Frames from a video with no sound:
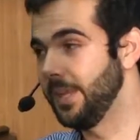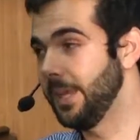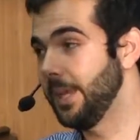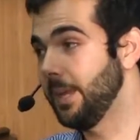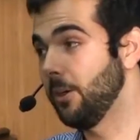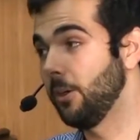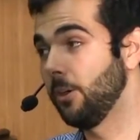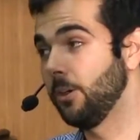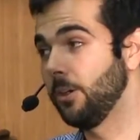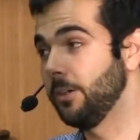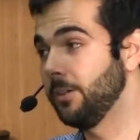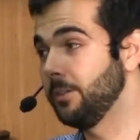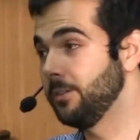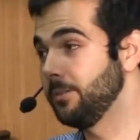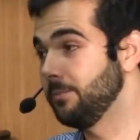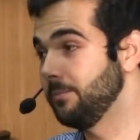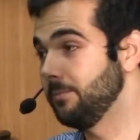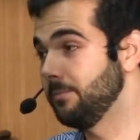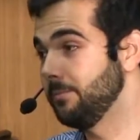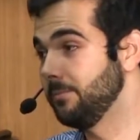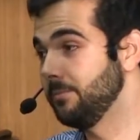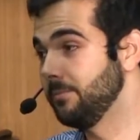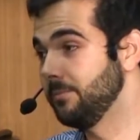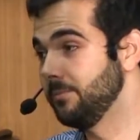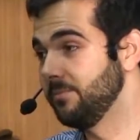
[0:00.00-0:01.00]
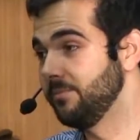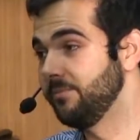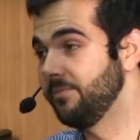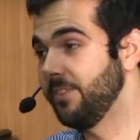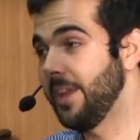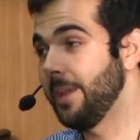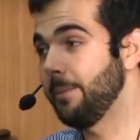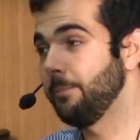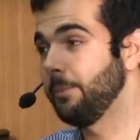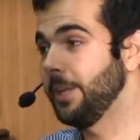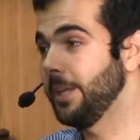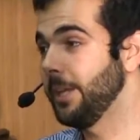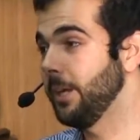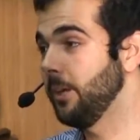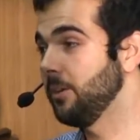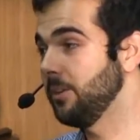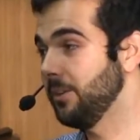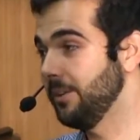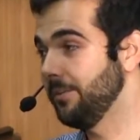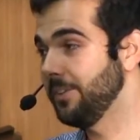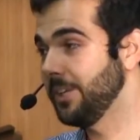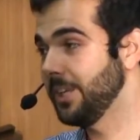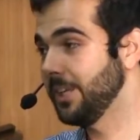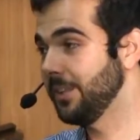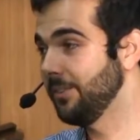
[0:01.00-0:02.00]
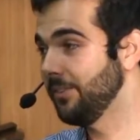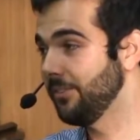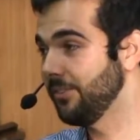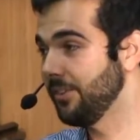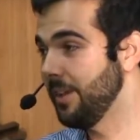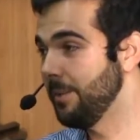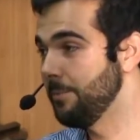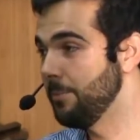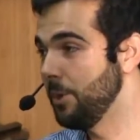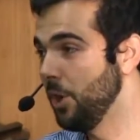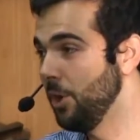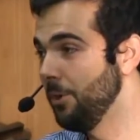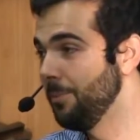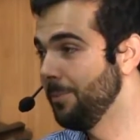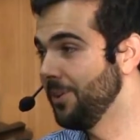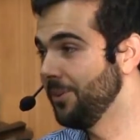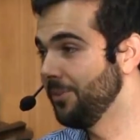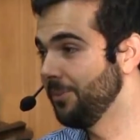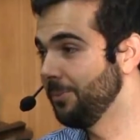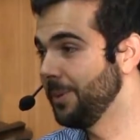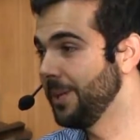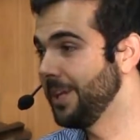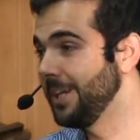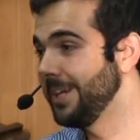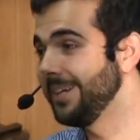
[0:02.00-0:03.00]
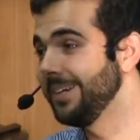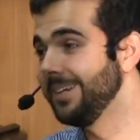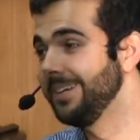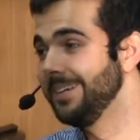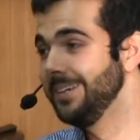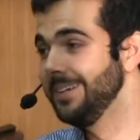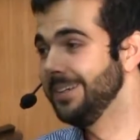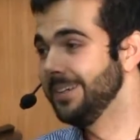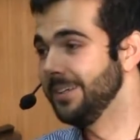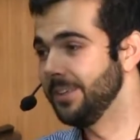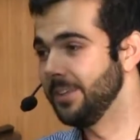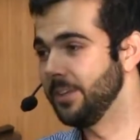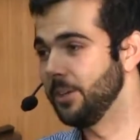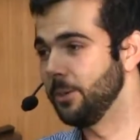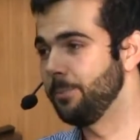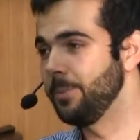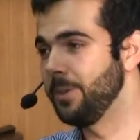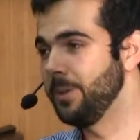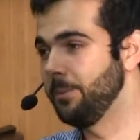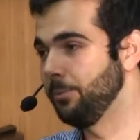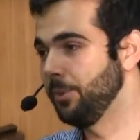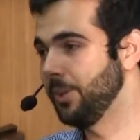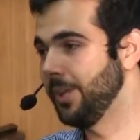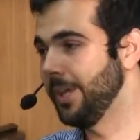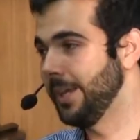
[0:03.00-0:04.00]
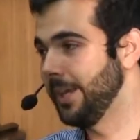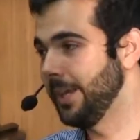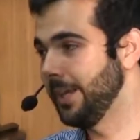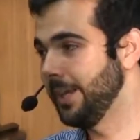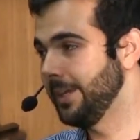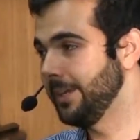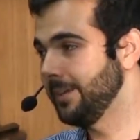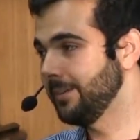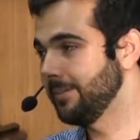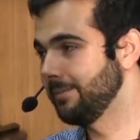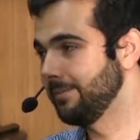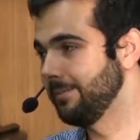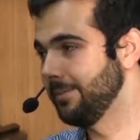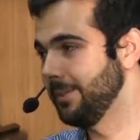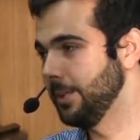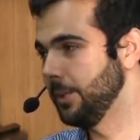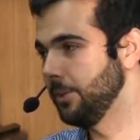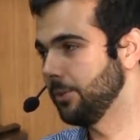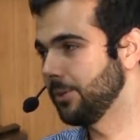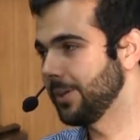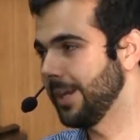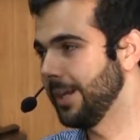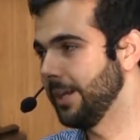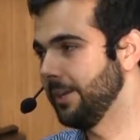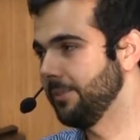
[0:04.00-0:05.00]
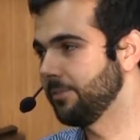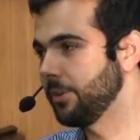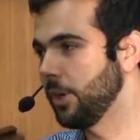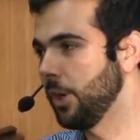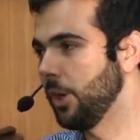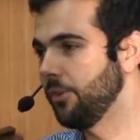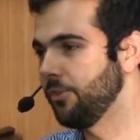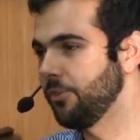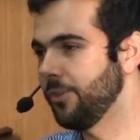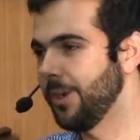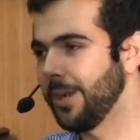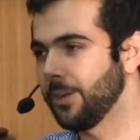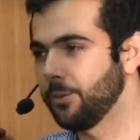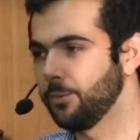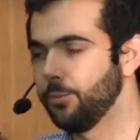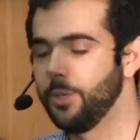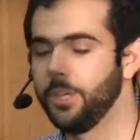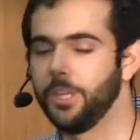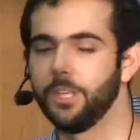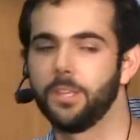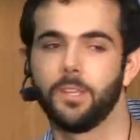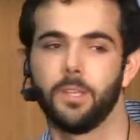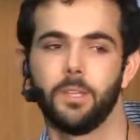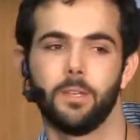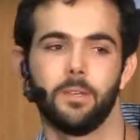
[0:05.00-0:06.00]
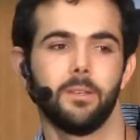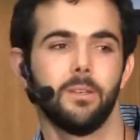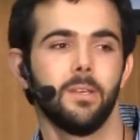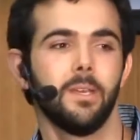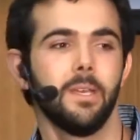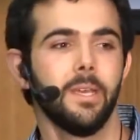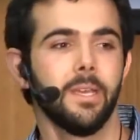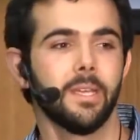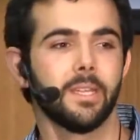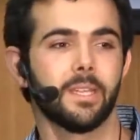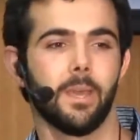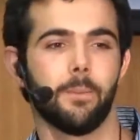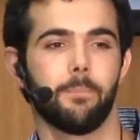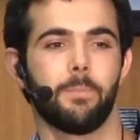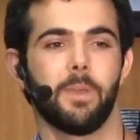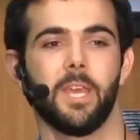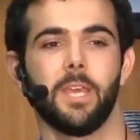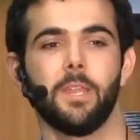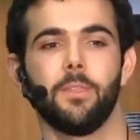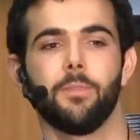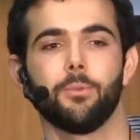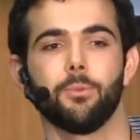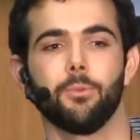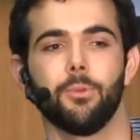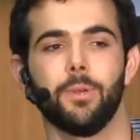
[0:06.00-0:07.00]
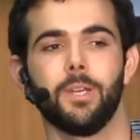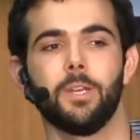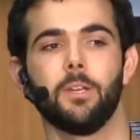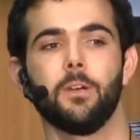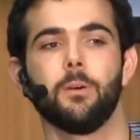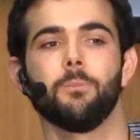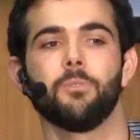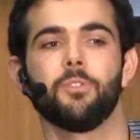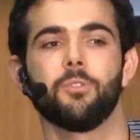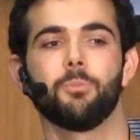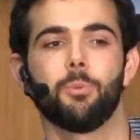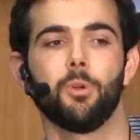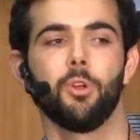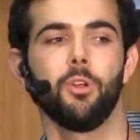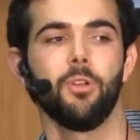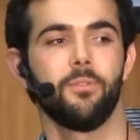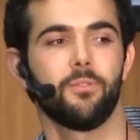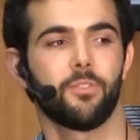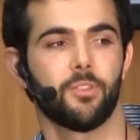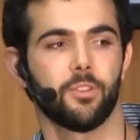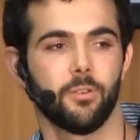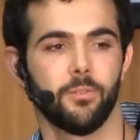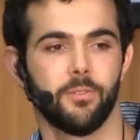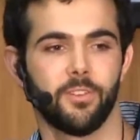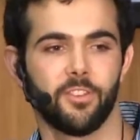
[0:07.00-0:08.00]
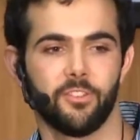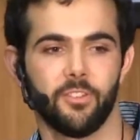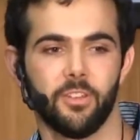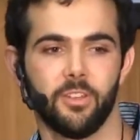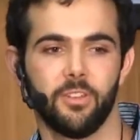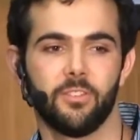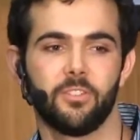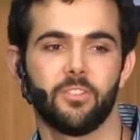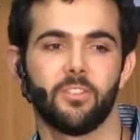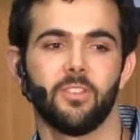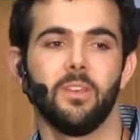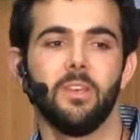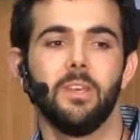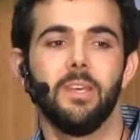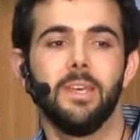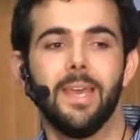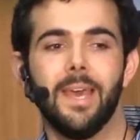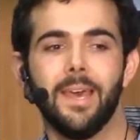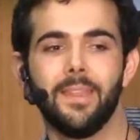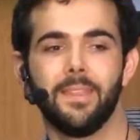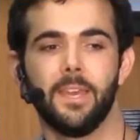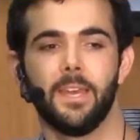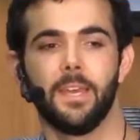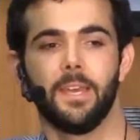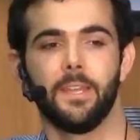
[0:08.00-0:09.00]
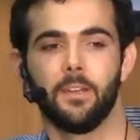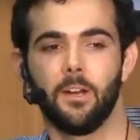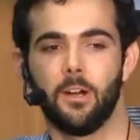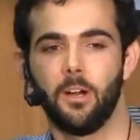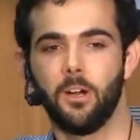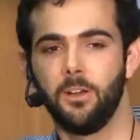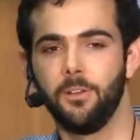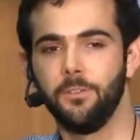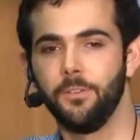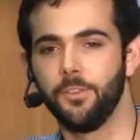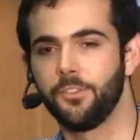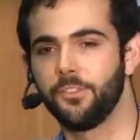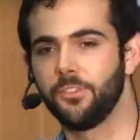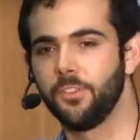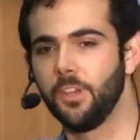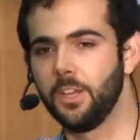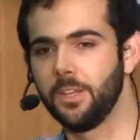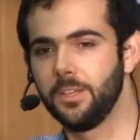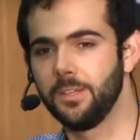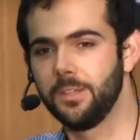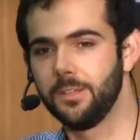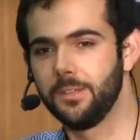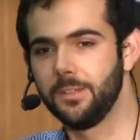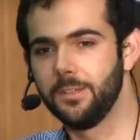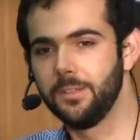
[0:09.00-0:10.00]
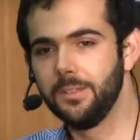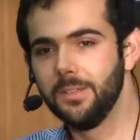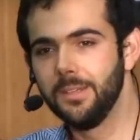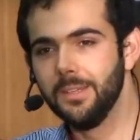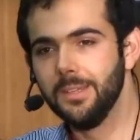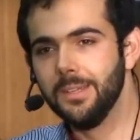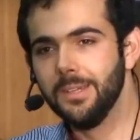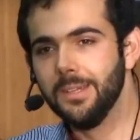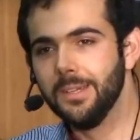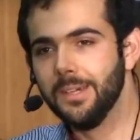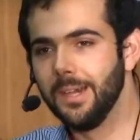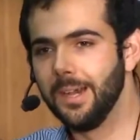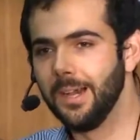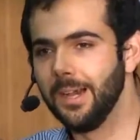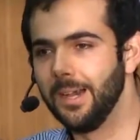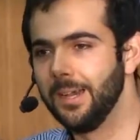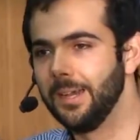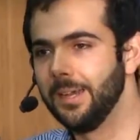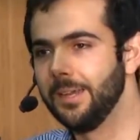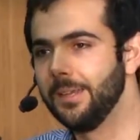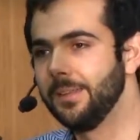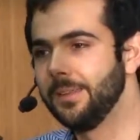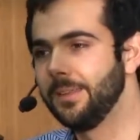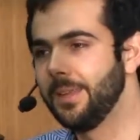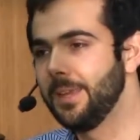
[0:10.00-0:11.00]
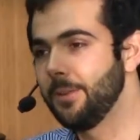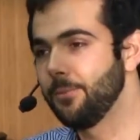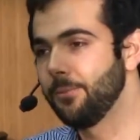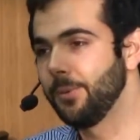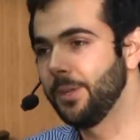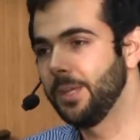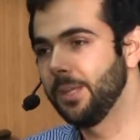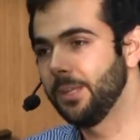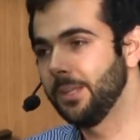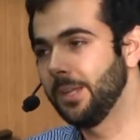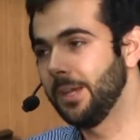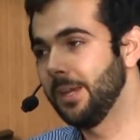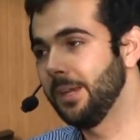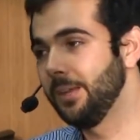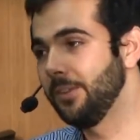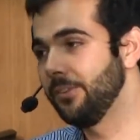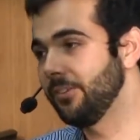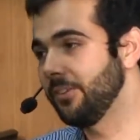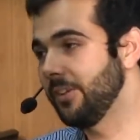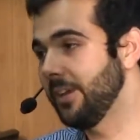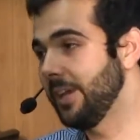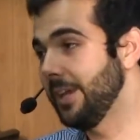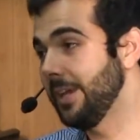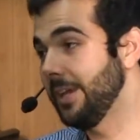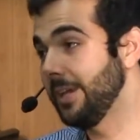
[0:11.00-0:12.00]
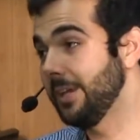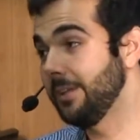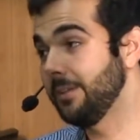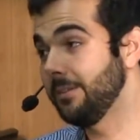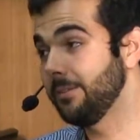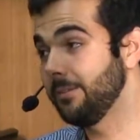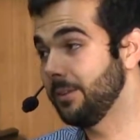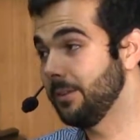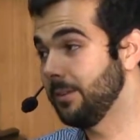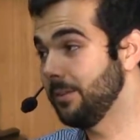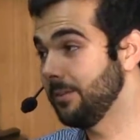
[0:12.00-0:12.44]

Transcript: aren't family all living in the same home as me, they're people that I kind of contract with and get paid through in-home supportive services. And then all of a sudden, they realize, hey,